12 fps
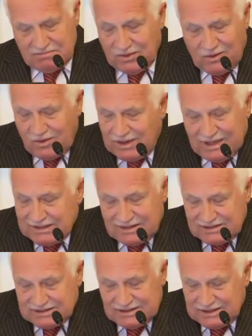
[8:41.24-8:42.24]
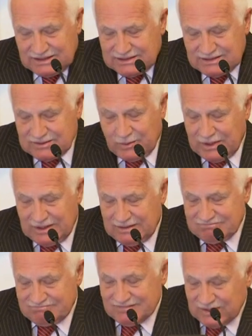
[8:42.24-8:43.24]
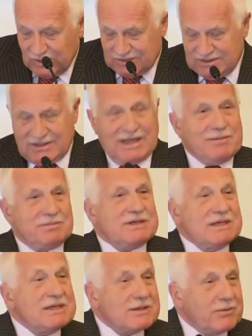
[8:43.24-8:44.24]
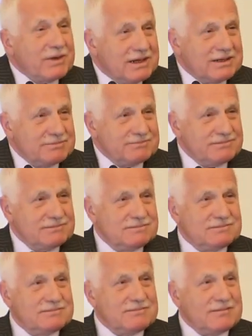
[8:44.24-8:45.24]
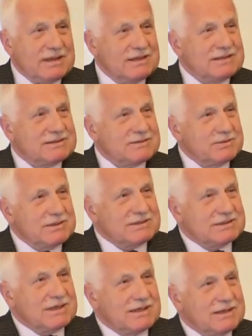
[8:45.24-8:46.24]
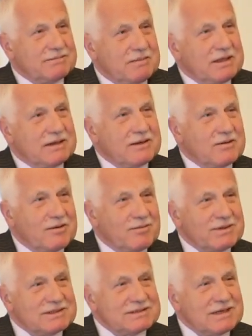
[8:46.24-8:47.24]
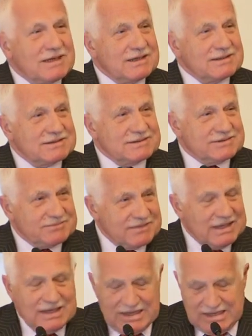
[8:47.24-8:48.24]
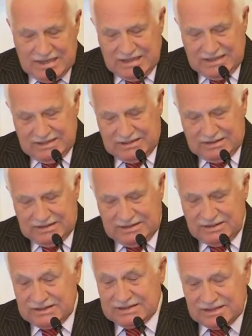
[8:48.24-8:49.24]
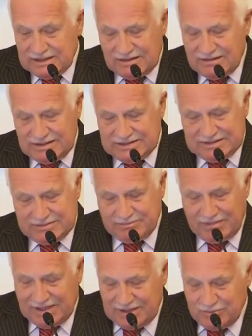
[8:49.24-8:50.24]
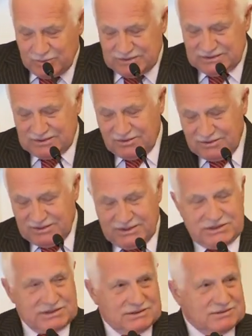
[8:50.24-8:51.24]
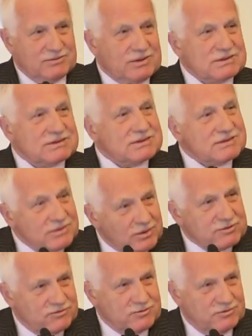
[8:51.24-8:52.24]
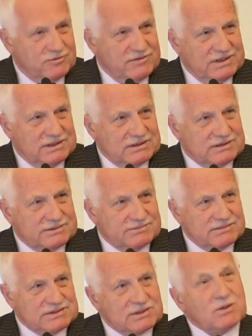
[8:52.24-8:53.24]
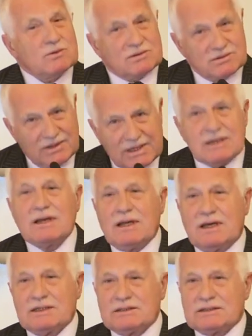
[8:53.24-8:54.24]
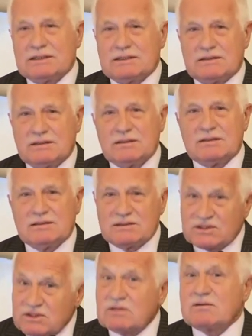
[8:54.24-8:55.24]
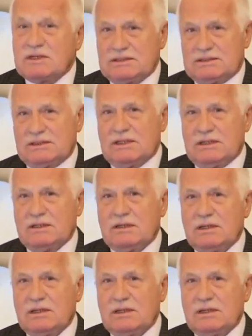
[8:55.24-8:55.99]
All other things were not kept equal, as we say in economic science. The ceteris paribus condition was not fulfilled. So to analyze it seriously